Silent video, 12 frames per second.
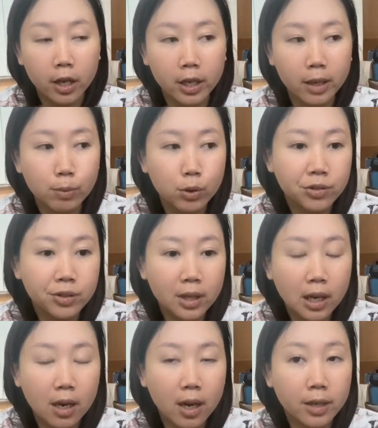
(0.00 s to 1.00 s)
If you
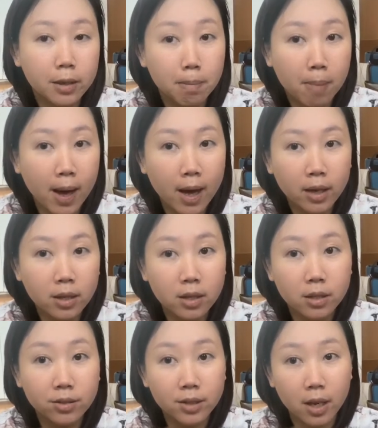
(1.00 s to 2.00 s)
see like the bag
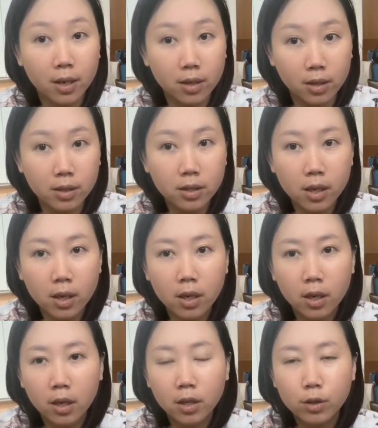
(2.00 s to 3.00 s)
is get dirty,
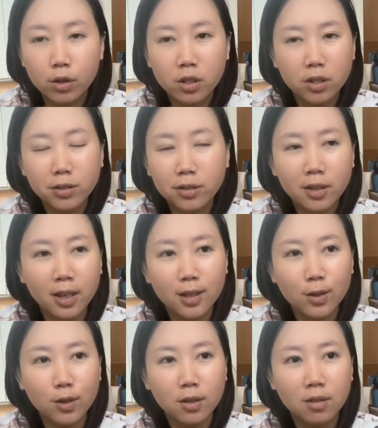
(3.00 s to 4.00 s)
you just
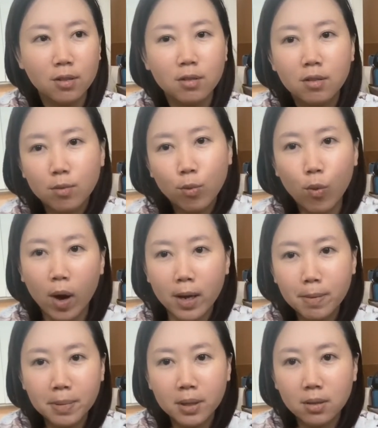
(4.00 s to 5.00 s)
you know,
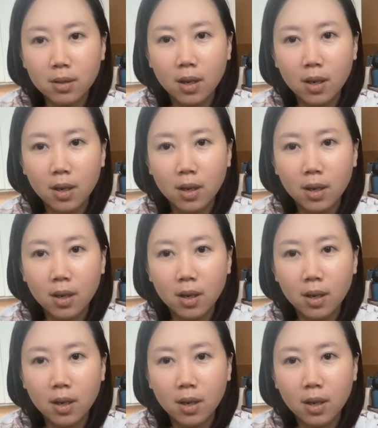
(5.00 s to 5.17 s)
wipe it.